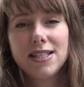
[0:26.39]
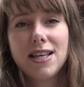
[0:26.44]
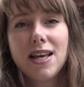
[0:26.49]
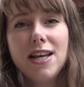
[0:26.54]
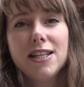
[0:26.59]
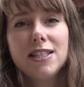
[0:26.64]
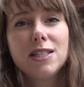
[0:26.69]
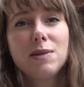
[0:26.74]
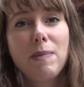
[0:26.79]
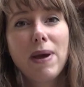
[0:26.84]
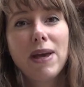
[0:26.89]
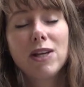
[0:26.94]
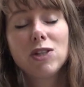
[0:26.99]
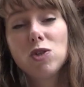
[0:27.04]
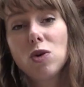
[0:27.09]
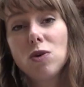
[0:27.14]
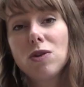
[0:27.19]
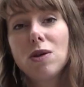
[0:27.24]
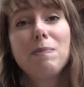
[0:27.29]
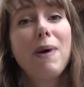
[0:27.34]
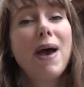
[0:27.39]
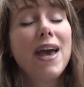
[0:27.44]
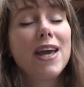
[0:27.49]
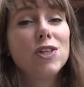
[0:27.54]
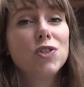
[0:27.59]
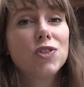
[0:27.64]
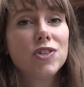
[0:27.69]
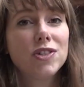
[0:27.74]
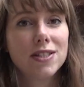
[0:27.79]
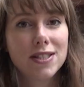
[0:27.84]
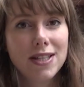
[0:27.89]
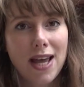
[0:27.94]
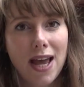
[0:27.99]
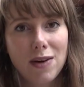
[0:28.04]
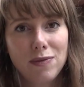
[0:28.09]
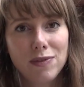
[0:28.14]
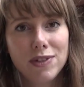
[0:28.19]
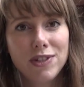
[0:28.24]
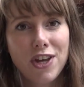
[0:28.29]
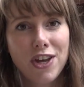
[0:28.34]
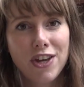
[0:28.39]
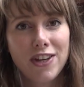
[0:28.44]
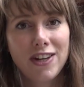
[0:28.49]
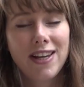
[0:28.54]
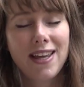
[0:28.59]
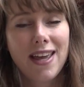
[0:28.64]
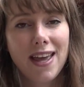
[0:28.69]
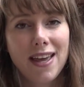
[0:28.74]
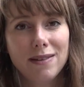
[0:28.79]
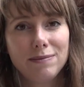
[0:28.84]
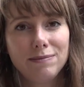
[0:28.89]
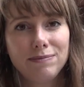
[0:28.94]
to make sure that patrons can return again.